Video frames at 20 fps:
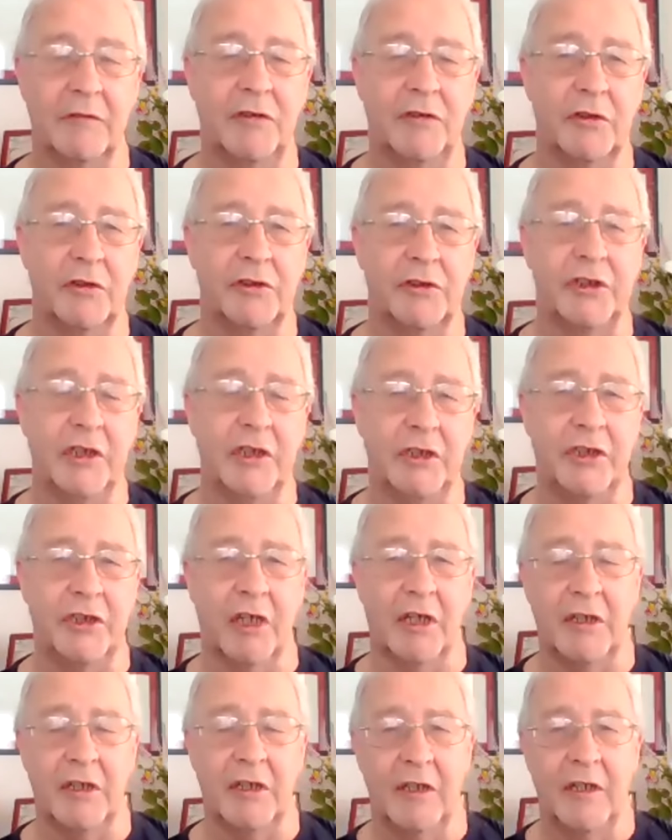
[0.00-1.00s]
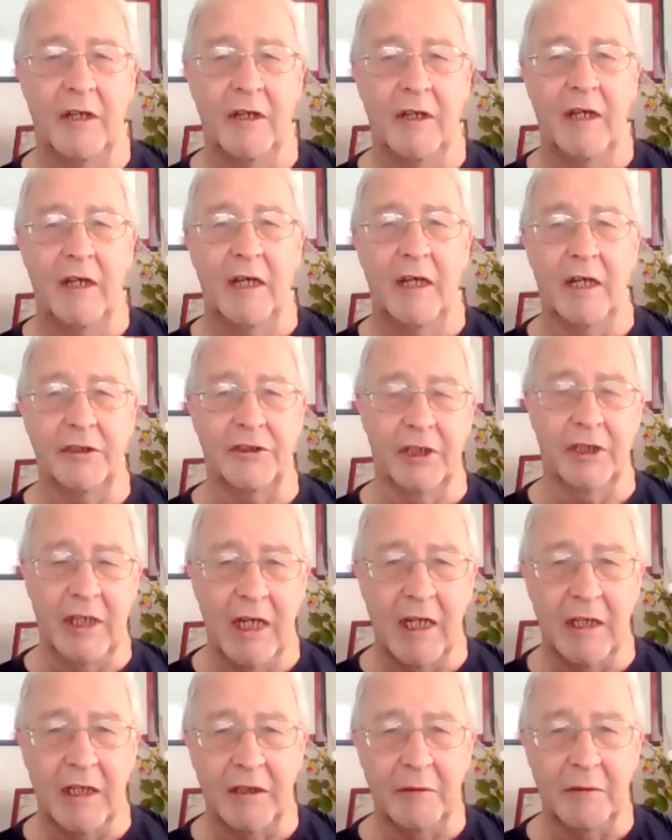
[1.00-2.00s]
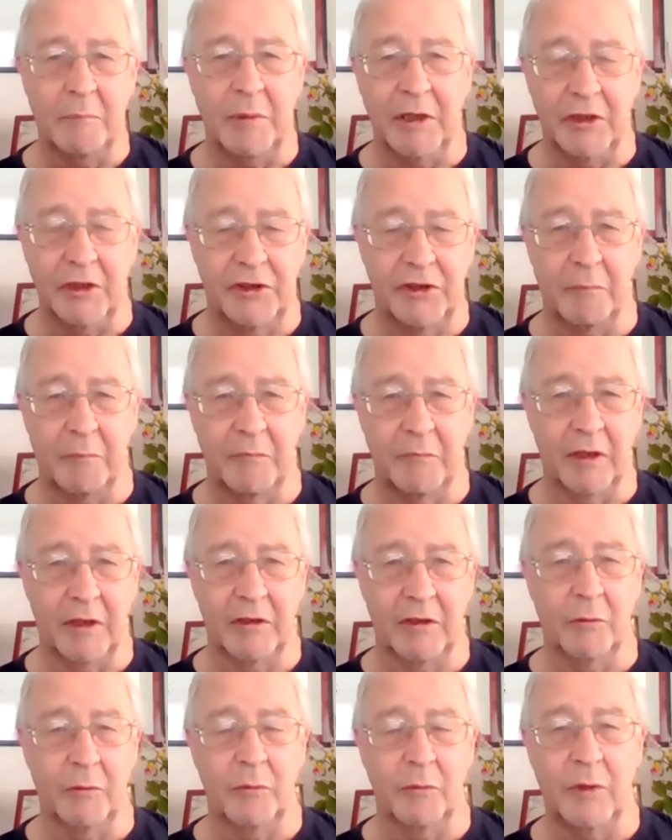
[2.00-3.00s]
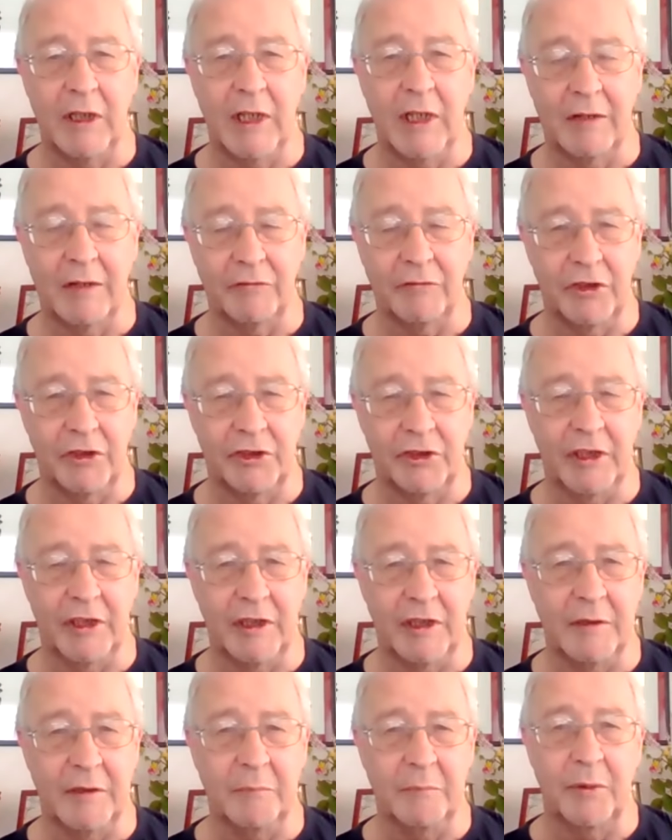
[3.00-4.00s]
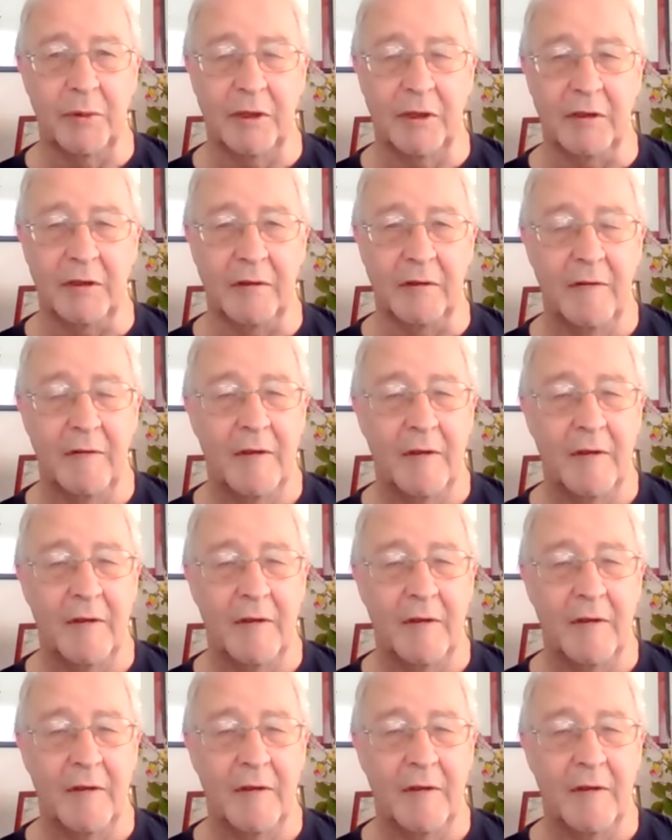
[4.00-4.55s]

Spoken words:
of course, in China has again been something that we haven't seen in Britain,